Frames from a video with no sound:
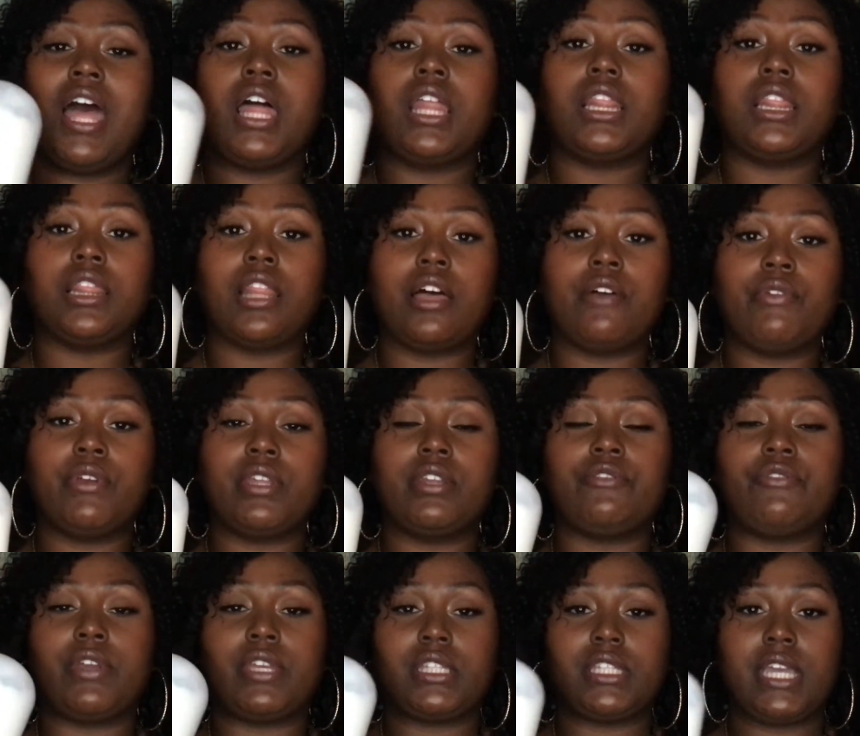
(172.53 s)
Love it,
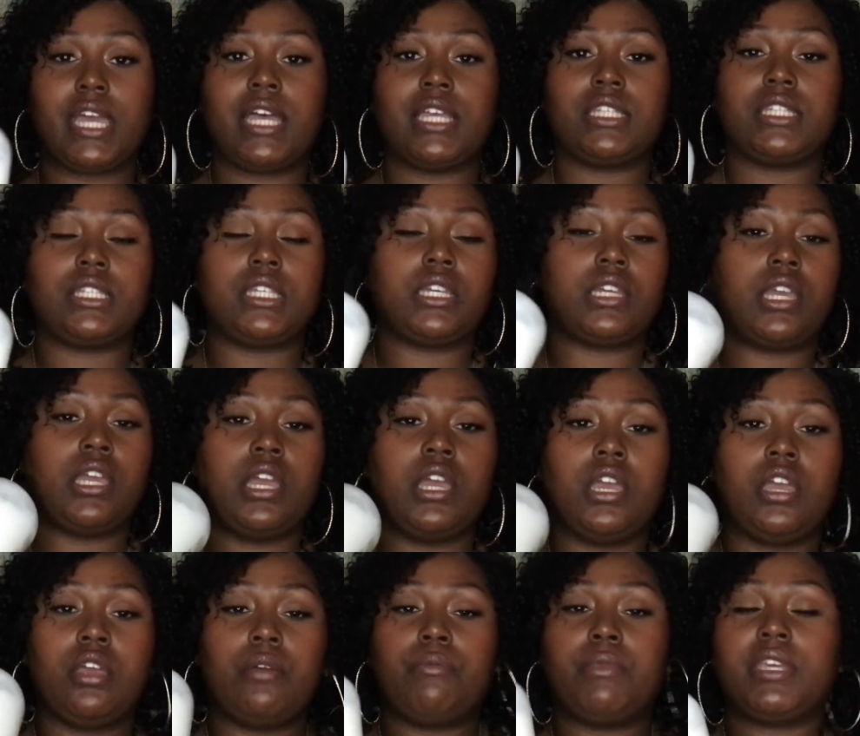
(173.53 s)
fantastic.
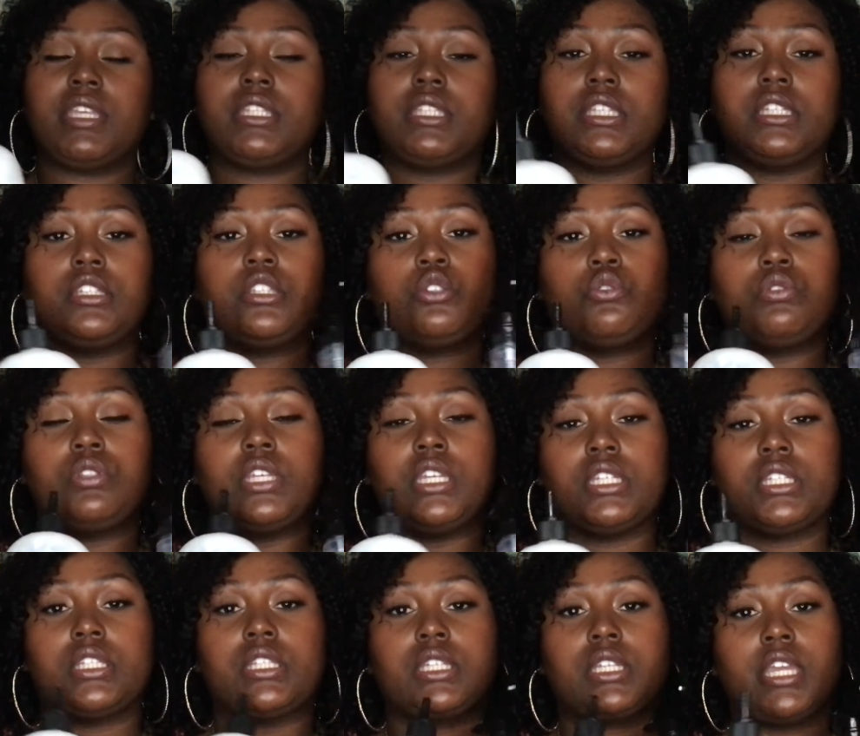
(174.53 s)
Mix these two
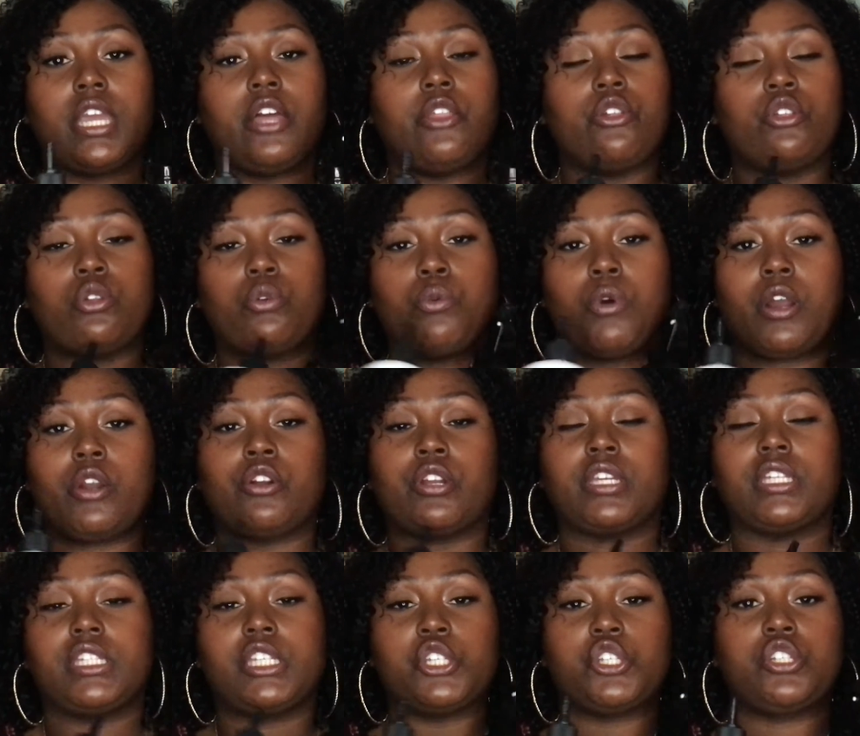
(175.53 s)
things together, the water and
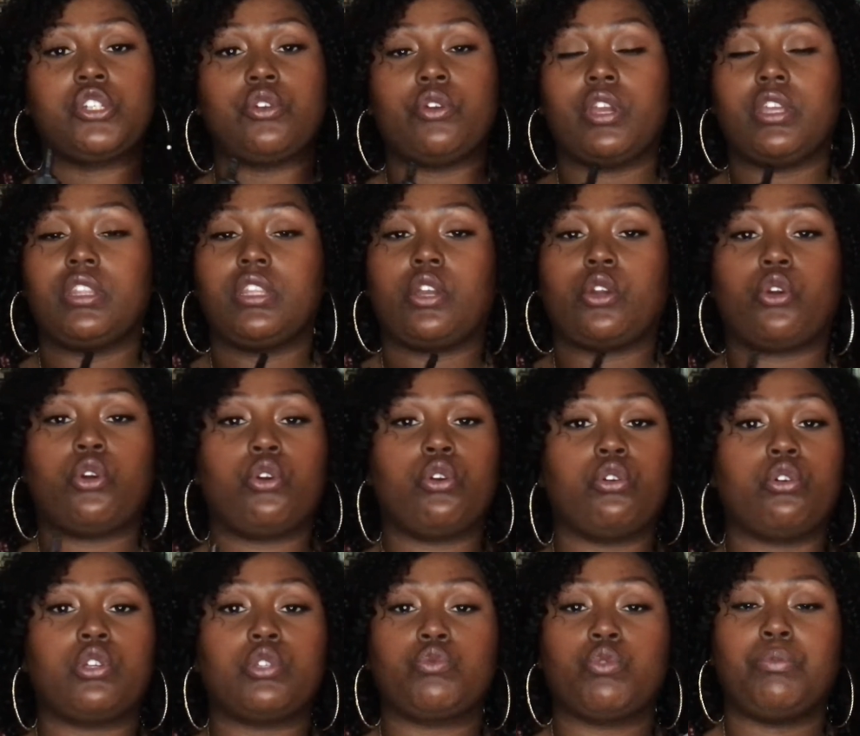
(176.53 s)
conditioner, and the
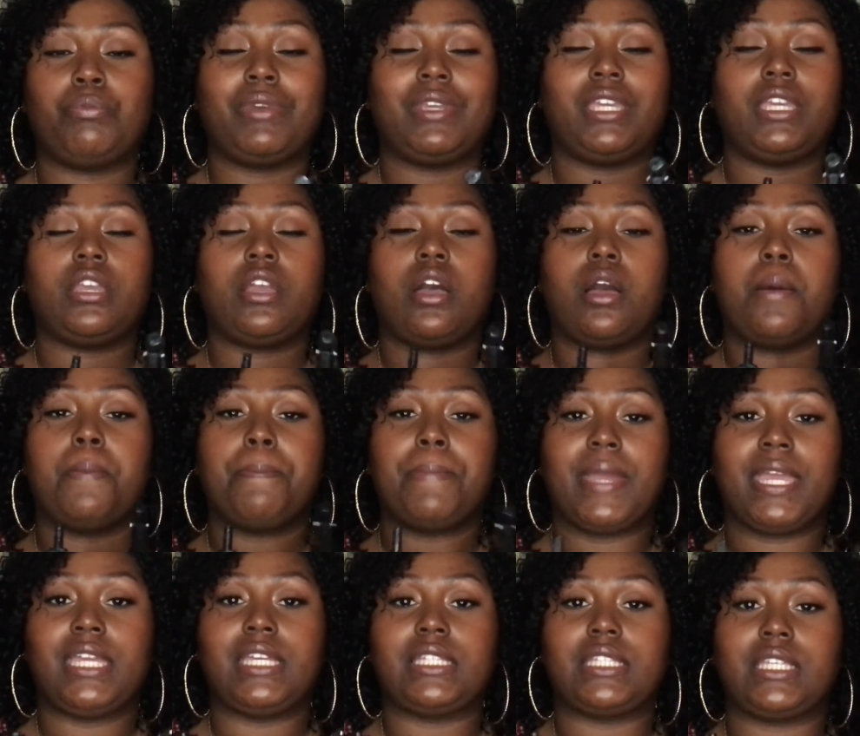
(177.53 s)
curls will be
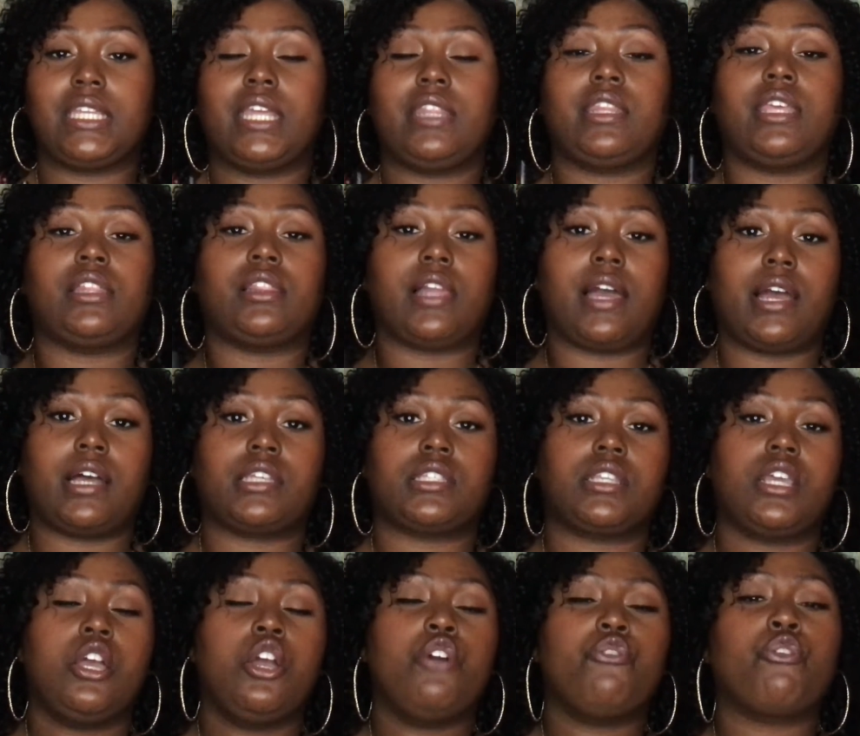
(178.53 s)
amazing. And they last
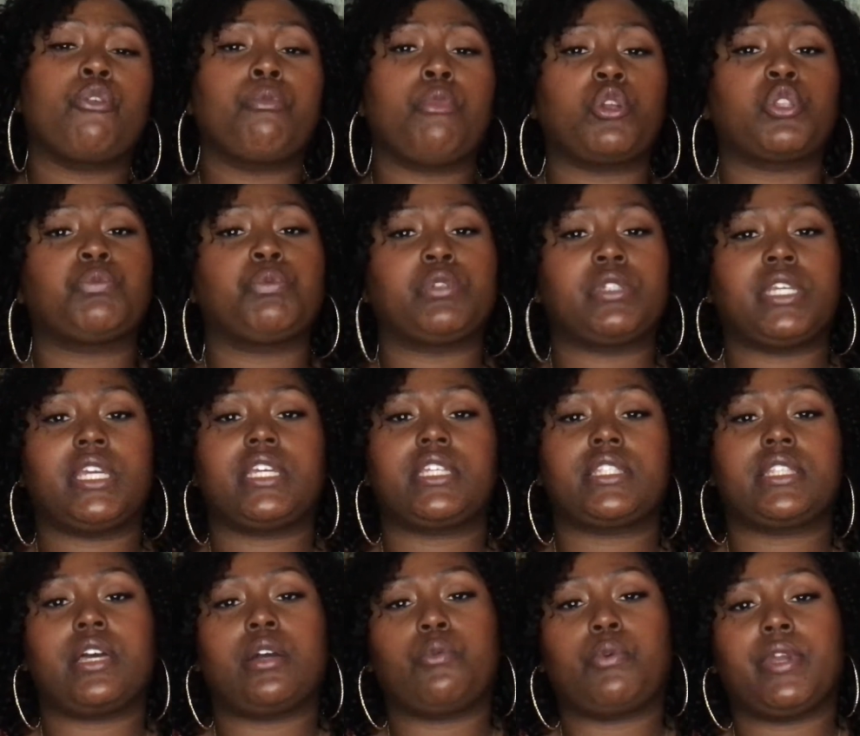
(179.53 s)
for multiple days
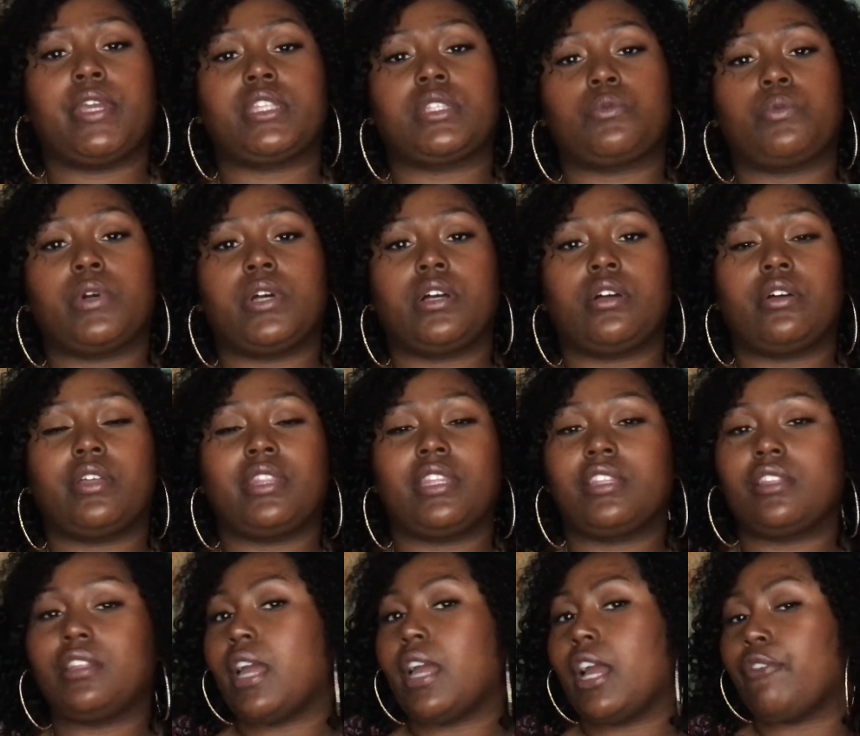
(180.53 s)
that way as well. And
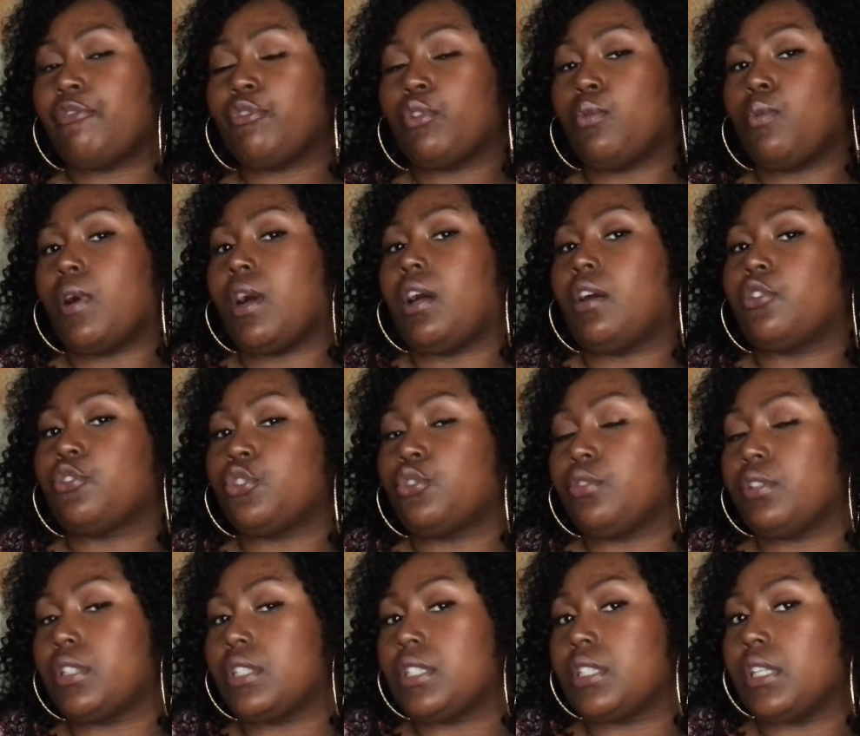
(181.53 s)
after a while, as you
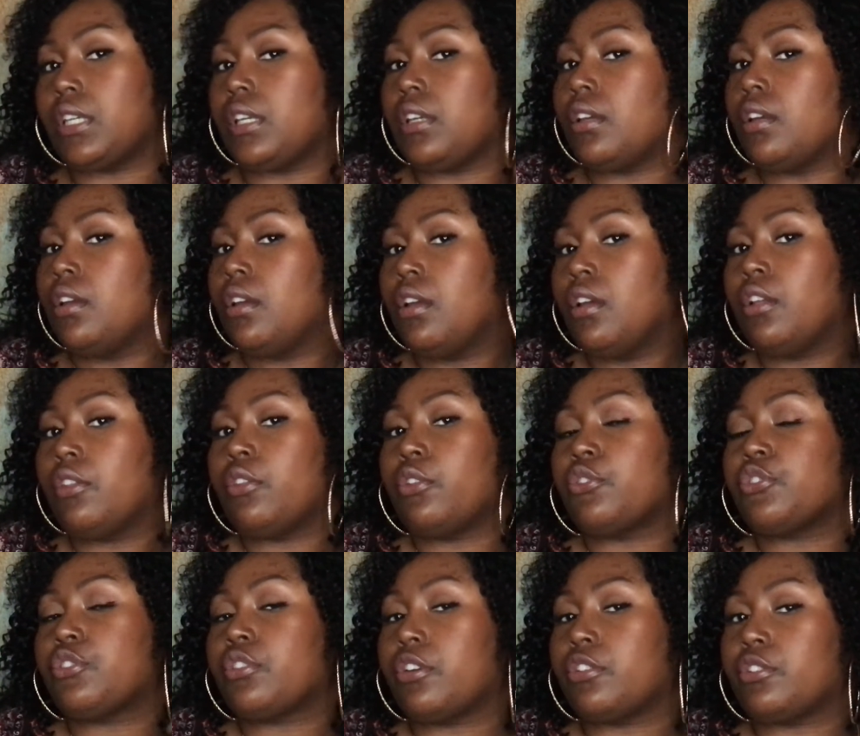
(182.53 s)
can see, they'll
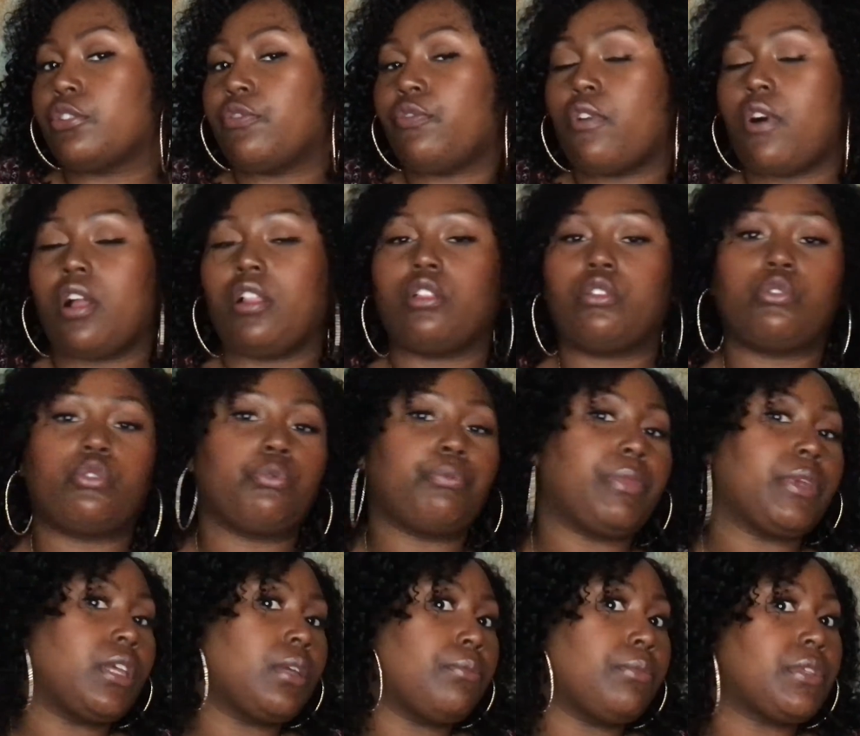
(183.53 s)
start to fall a little bit.